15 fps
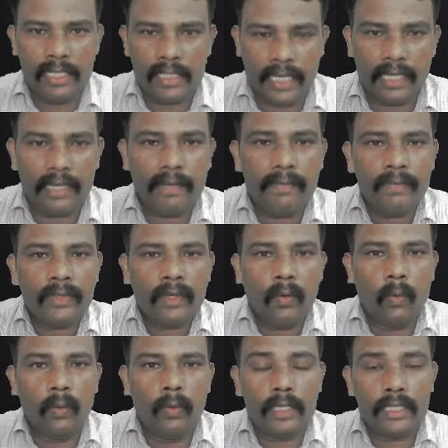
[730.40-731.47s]
she
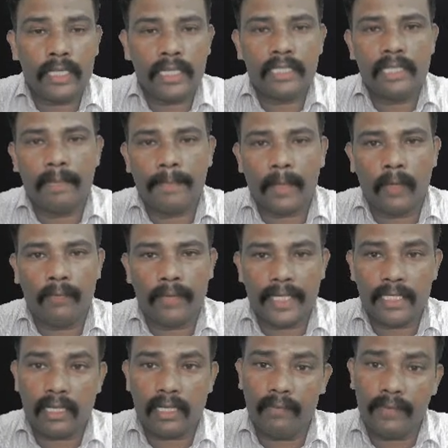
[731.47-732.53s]
she is the
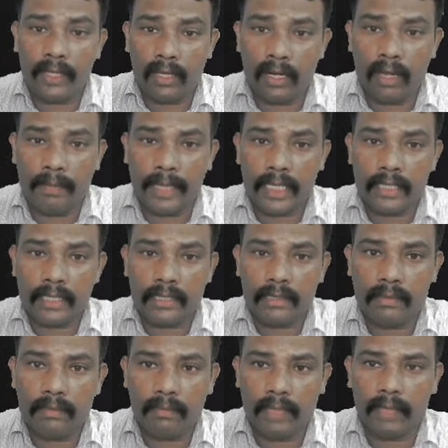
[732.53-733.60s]
professor of
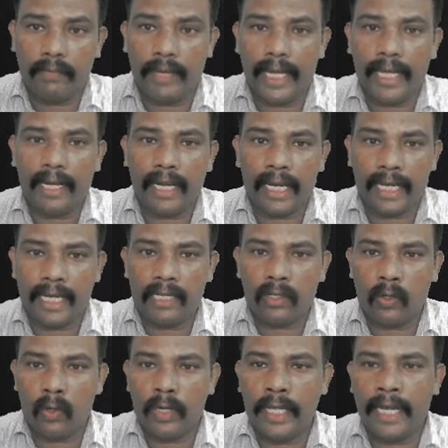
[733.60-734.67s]
economics but where again
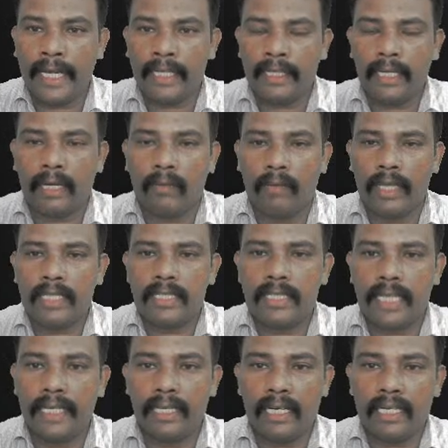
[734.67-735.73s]
co-director which
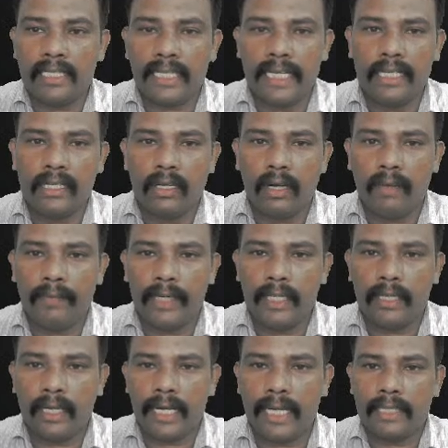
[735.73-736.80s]
center center of
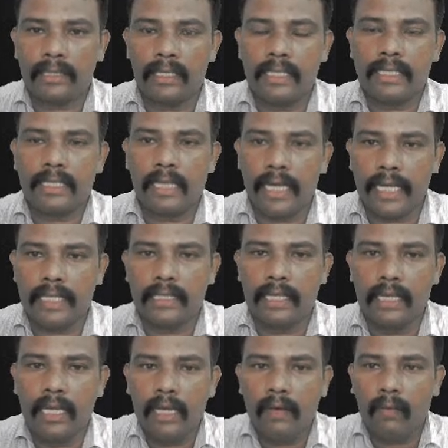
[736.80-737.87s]
international studies
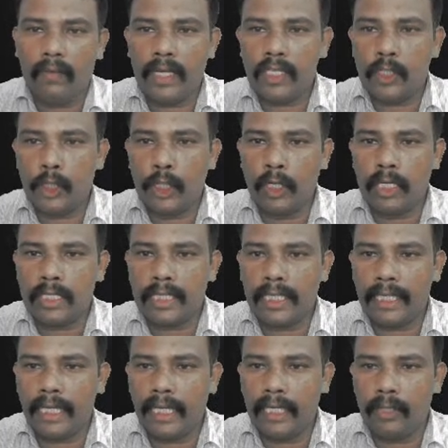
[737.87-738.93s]
which
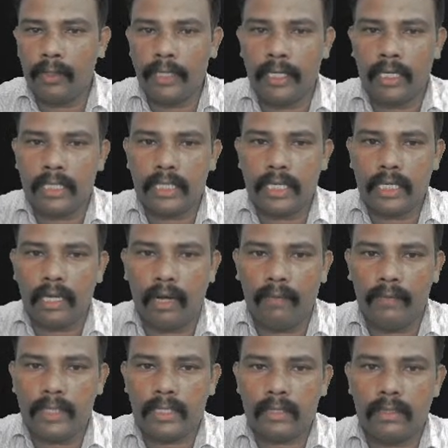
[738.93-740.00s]
university university
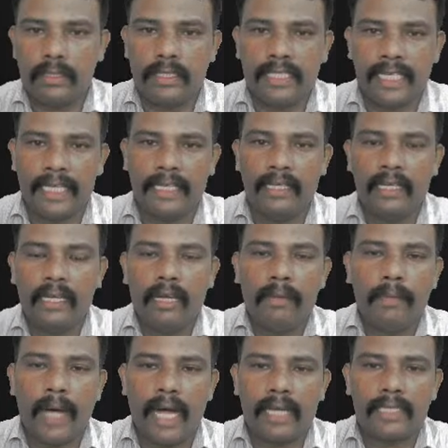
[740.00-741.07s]
of wisconsin
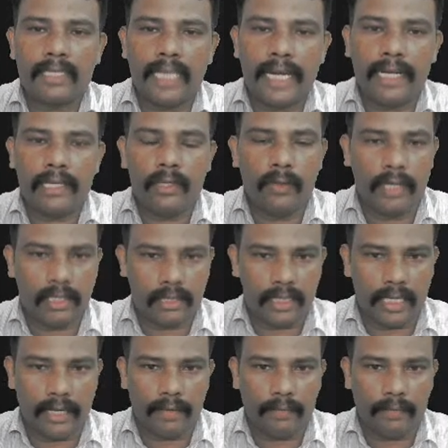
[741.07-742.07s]
parkside usa